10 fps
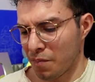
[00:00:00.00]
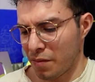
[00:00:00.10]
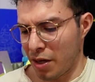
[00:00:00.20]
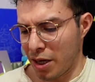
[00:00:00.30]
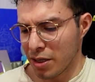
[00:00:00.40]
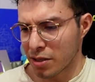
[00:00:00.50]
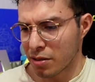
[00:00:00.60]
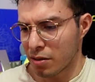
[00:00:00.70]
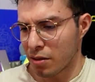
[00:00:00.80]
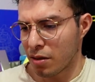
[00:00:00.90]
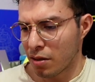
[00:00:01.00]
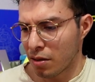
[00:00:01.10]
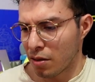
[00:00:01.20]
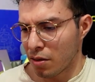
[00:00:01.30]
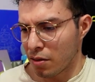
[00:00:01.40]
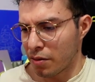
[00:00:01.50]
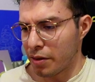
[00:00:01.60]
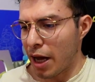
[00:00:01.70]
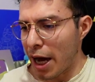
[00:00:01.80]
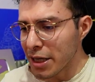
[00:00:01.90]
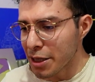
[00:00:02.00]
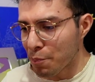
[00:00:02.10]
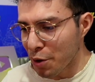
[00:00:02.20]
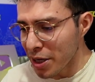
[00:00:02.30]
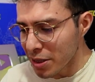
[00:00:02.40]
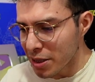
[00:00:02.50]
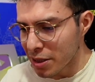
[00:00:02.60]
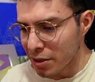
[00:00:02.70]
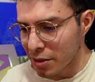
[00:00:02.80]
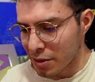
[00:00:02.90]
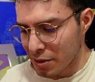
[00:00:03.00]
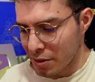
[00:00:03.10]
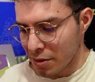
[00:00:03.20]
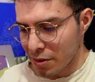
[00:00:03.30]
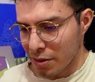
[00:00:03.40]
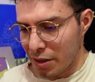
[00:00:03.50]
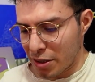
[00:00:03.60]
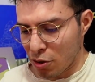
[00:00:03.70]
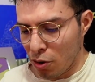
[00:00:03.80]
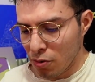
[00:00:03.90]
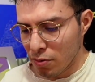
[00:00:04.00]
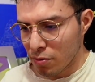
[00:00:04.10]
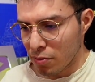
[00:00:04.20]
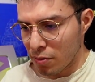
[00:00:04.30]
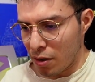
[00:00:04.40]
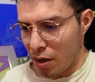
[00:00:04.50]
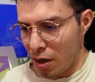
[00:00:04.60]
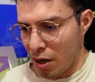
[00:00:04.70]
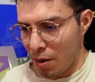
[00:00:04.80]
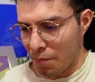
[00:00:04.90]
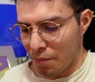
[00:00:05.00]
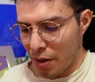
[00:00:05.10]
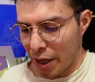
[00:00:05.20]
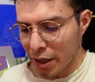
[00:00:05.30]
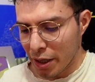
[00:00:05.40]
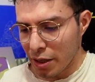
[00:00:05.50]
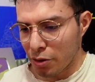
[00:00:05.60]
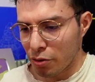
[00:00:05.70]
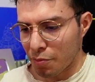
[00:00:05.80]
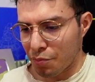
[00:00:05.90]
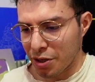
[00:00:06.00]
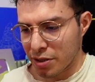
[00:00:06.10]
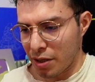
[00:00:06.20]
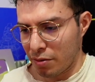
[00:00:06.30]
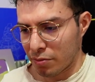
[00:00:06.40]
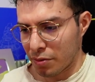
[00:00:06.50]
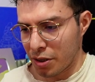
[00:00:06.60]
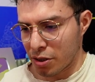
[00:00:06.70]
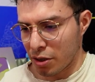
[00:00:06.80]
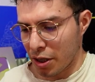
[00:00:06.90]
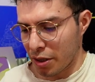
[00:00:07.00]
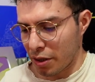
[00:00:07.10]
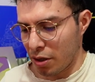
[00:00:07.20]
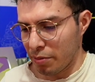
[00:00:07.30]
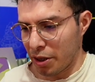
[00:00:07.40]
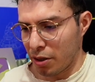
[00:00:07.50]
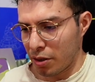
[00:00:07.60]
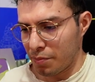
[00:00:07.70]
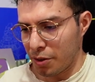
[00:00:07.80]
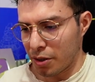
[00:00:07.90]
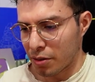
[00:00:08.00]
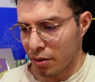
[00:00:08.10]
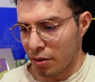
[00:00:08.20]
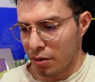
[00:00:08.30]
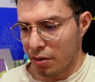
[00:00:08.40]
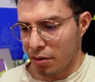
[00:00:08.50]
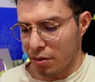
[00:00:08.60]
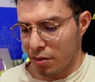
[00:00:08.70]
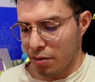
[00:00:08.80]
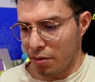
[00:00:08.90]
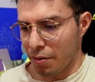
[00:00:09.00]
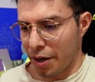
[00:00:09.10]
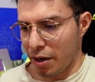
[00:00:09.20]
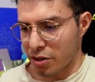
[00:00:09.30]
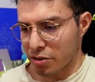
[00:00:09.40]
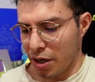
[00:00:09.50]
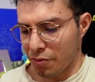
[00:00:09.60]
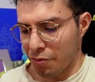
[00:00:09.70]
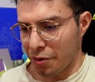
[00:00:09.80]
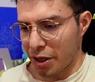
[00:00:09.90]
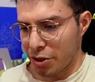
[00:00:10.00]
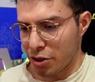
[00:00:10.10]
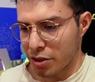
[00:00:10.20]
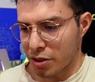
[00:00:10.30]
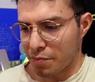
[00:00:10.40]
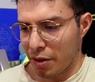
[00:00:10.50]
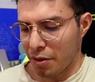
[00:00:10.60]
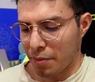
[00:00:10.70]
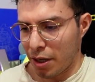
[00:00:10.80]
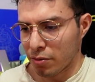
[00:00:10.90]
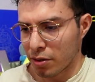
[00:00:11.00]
Nice. Nice, the prince. Let's go. I can get another prince down. He's gonna get the goblin cut, but who cares, right? When we can just spell him out.